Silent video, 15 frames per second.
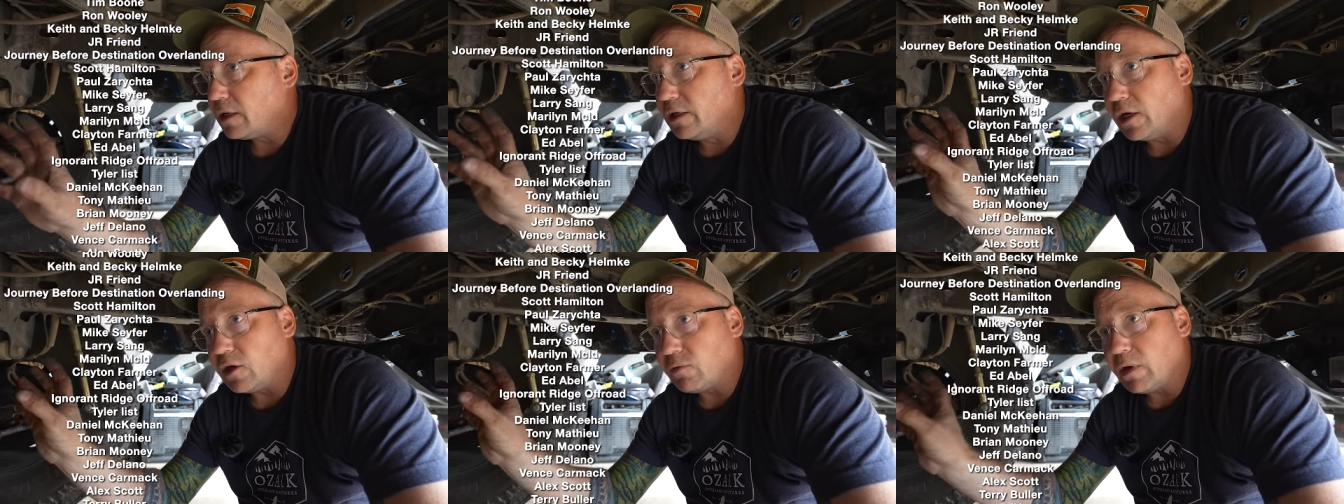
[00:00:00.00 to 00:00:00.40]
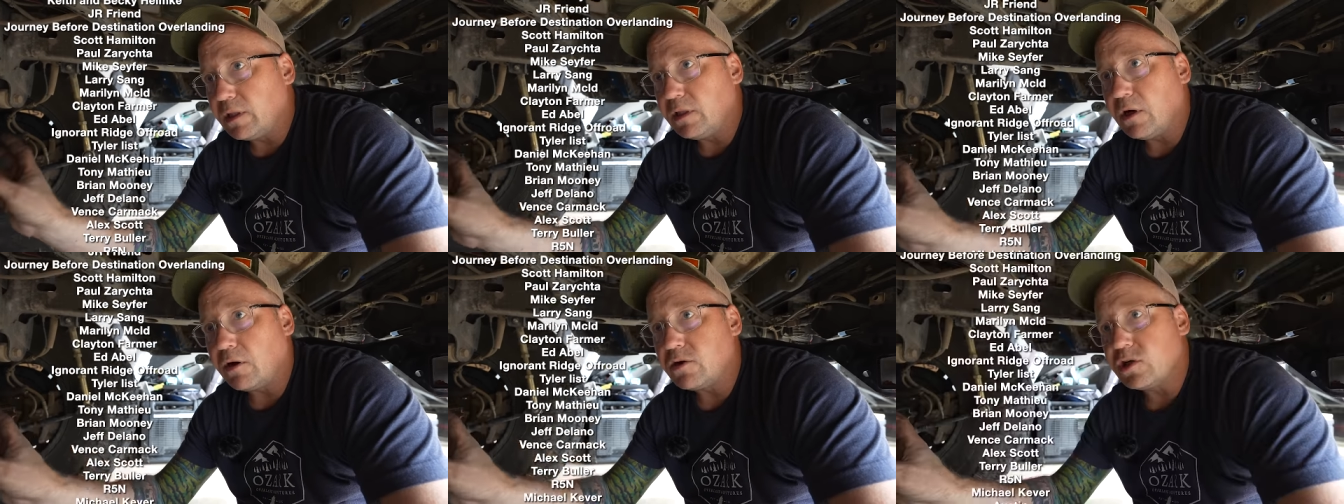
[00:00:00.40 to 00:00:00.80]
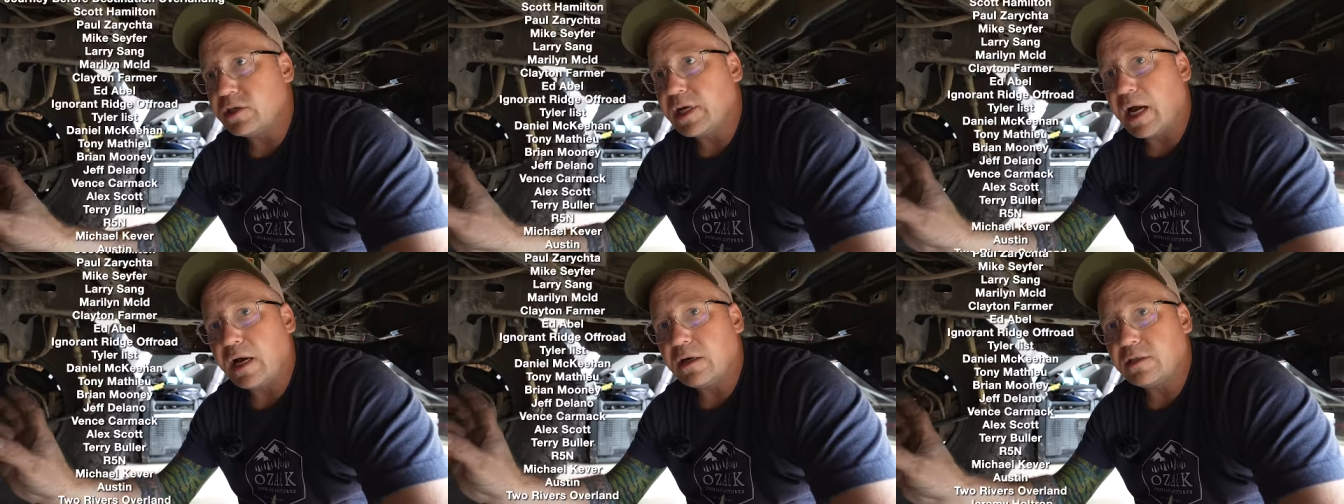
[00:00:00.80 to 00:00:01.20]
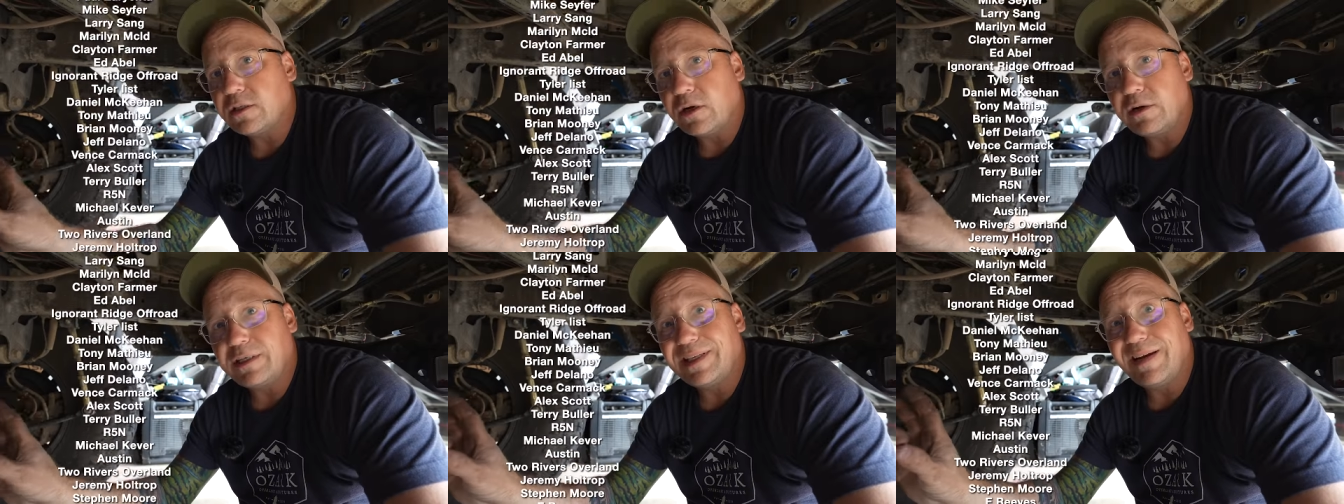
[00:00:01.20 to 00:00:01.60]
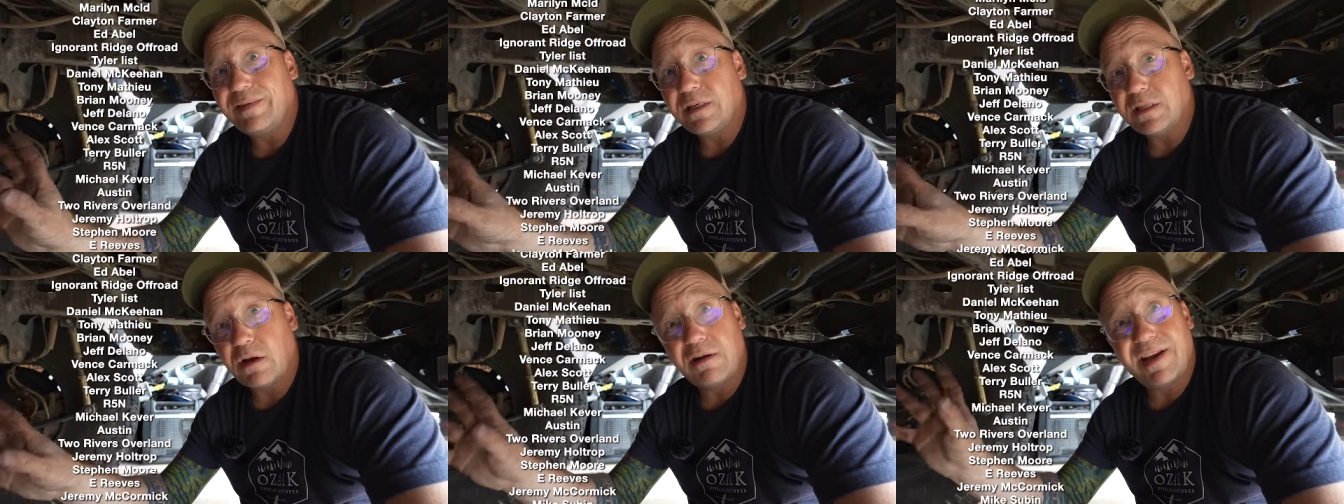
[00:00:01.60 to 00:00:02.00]
gonna run larger tires,
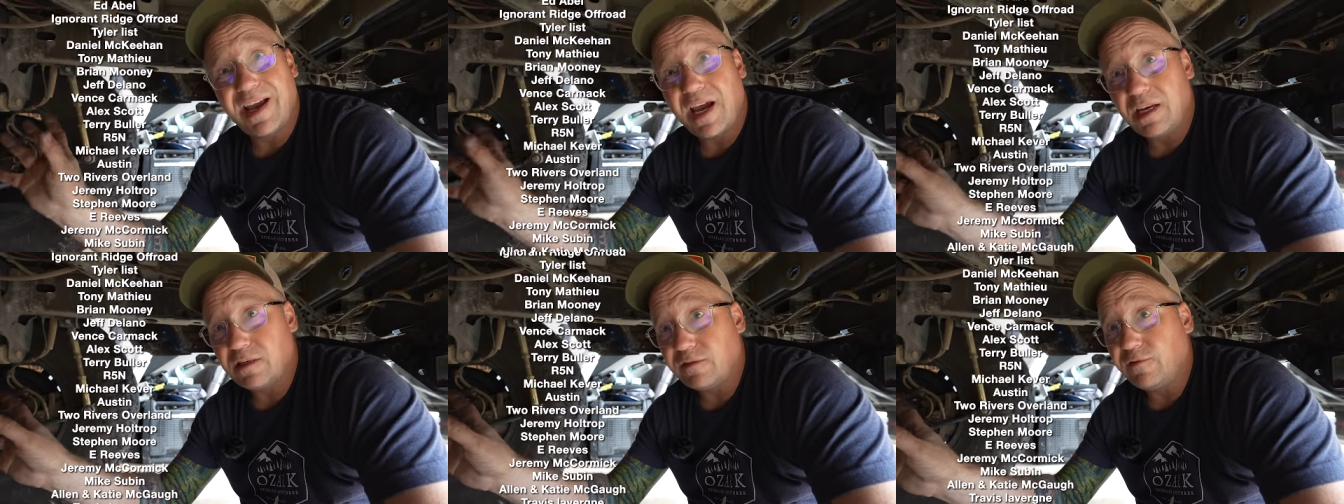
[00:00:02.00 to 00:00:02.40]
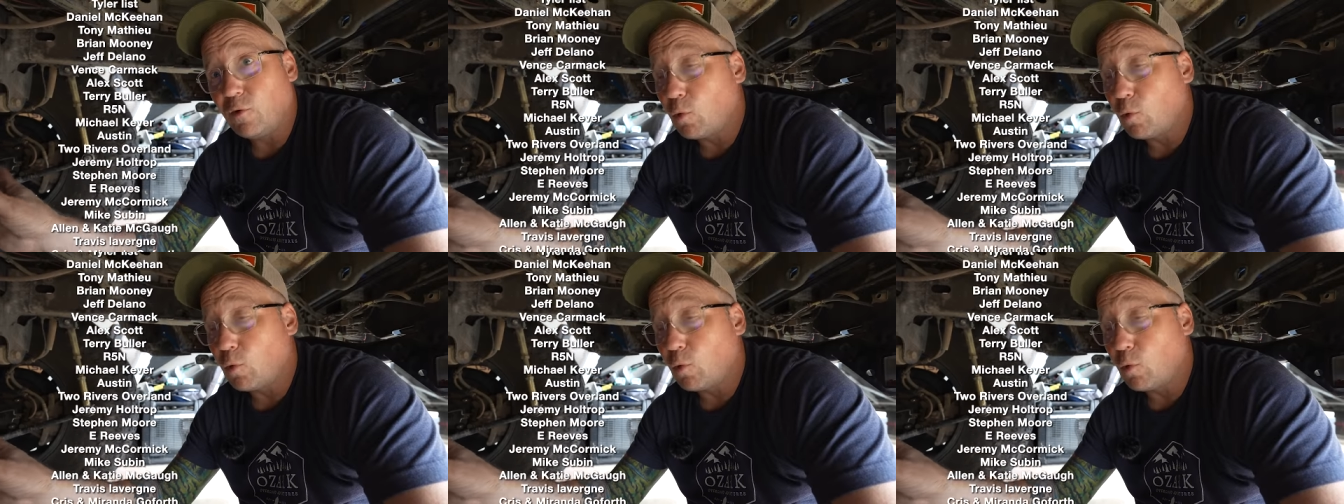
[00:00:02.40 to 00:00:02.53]
37s, 38s,